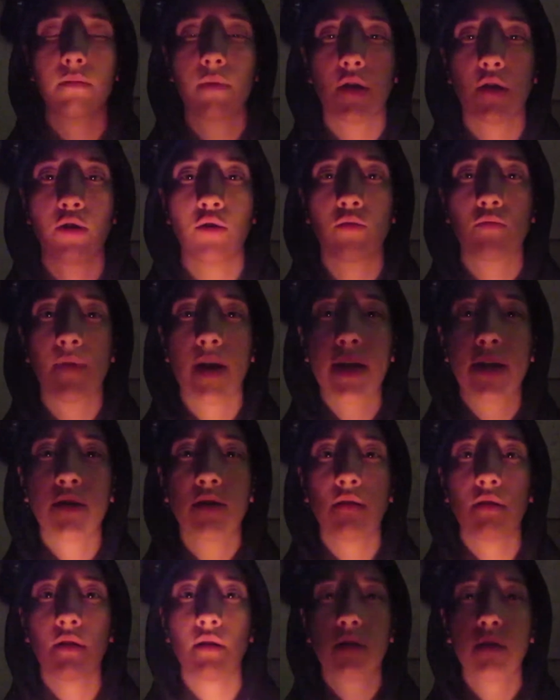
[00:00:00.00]
Your
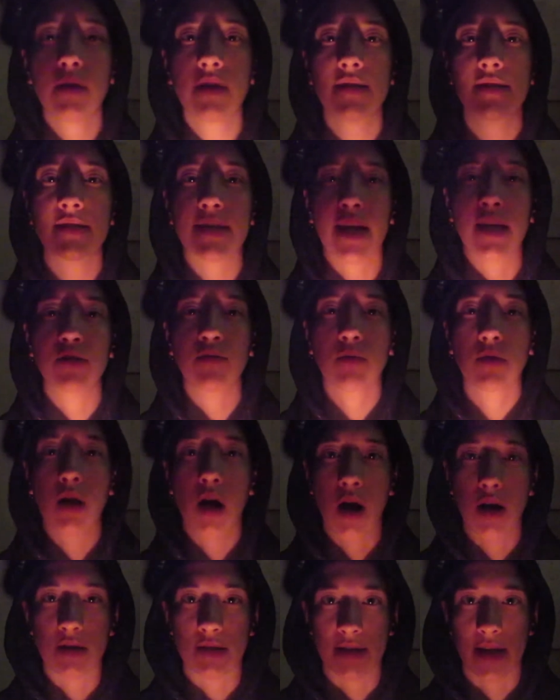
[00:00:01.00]
regularly scheduled
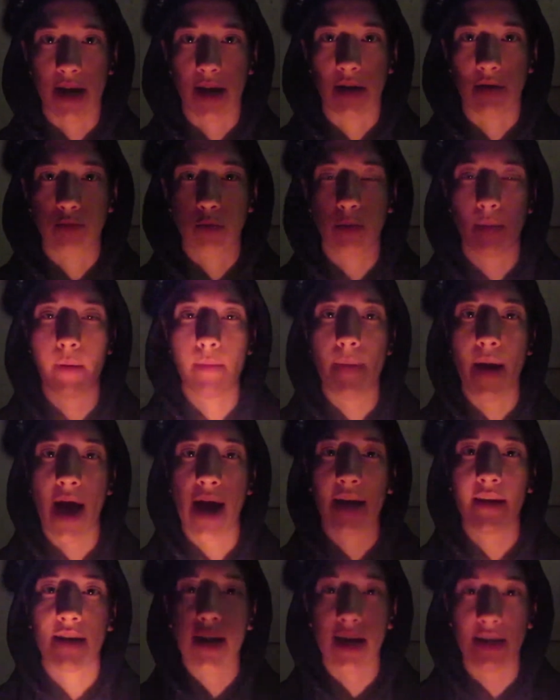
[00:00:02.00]
content will be
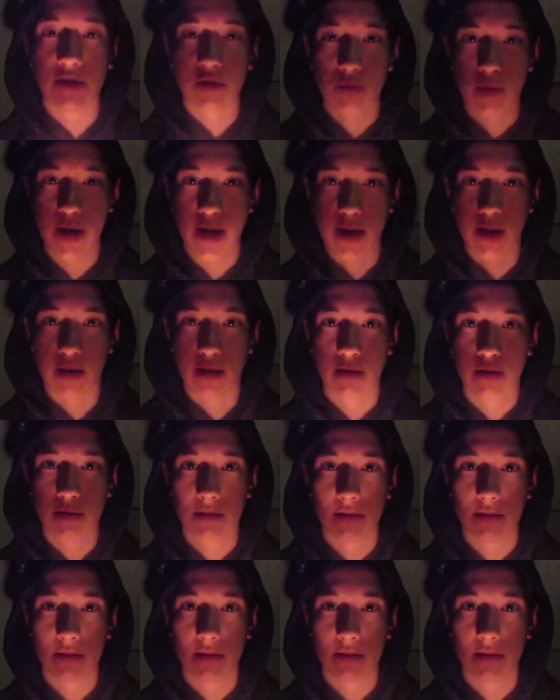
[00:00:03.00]
back next week.